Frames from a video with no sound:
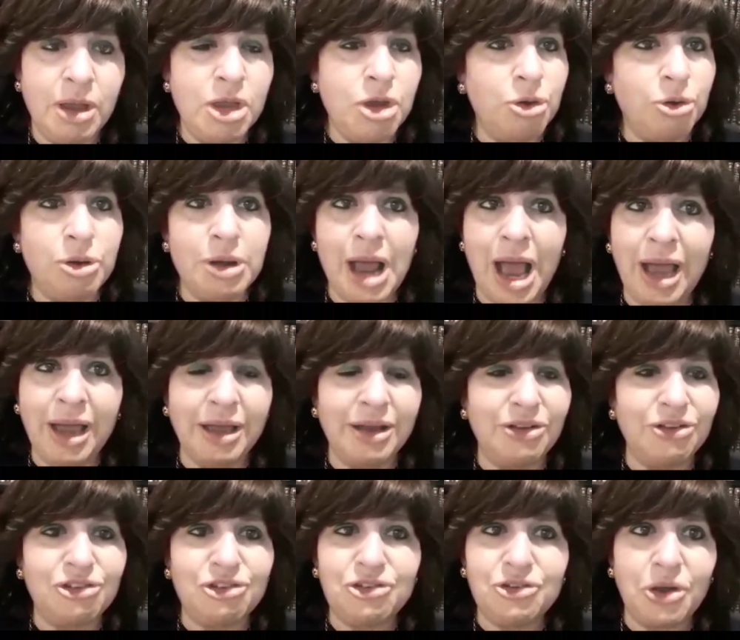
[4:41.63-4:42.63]
You're not going to
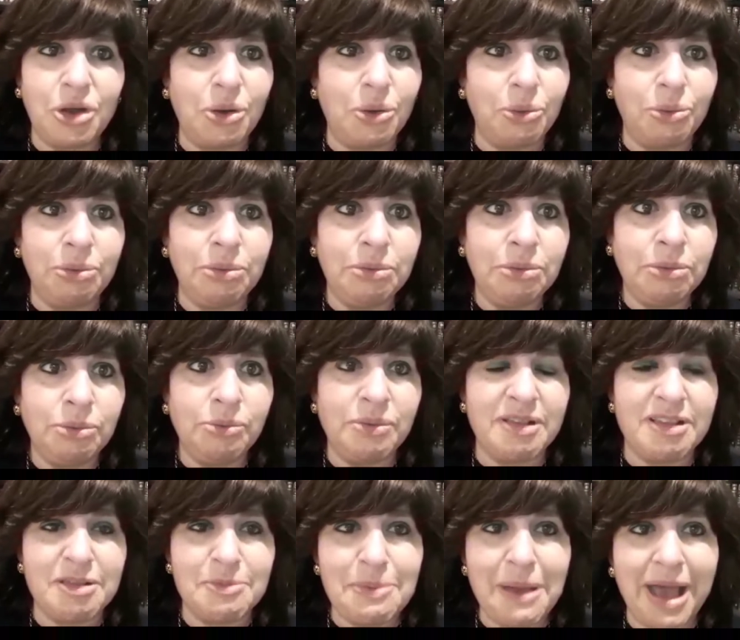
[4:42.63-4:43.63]
show
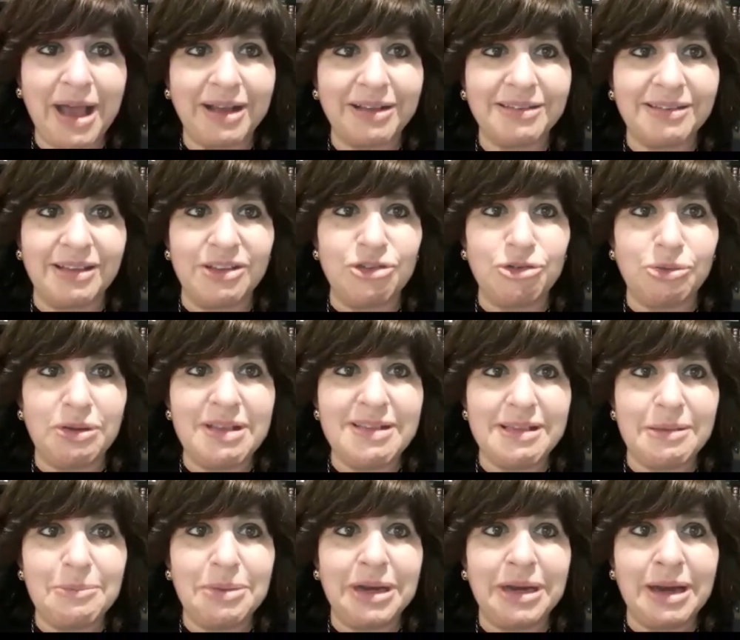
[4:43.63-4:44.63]
respect and treat
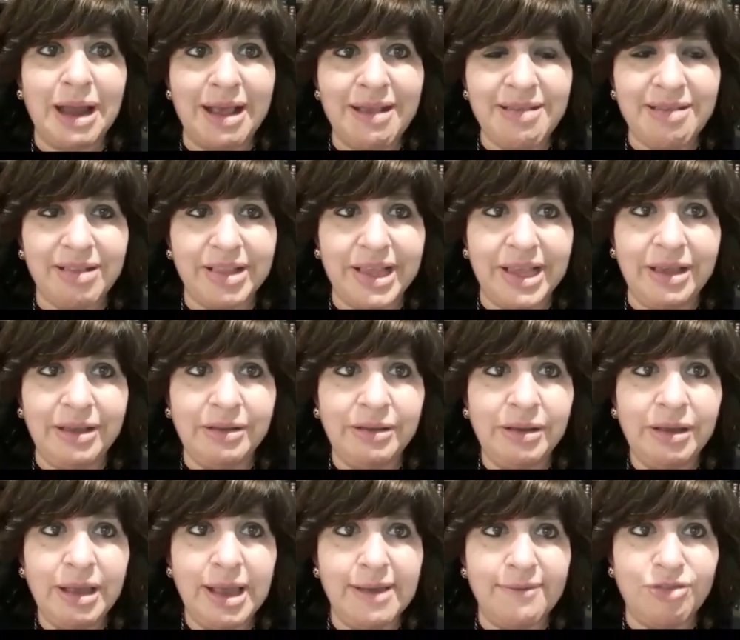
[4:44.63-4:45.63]
somebody nicely
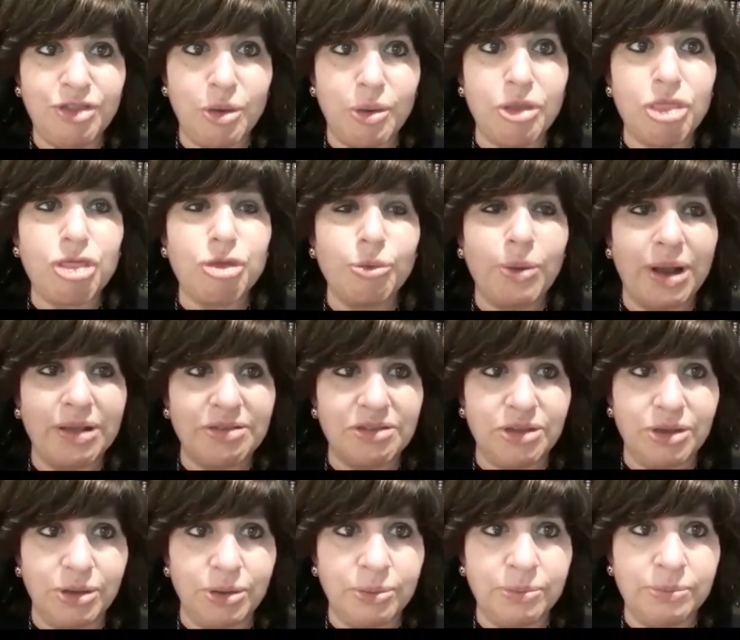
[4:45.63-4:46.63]
if they're a threat to you.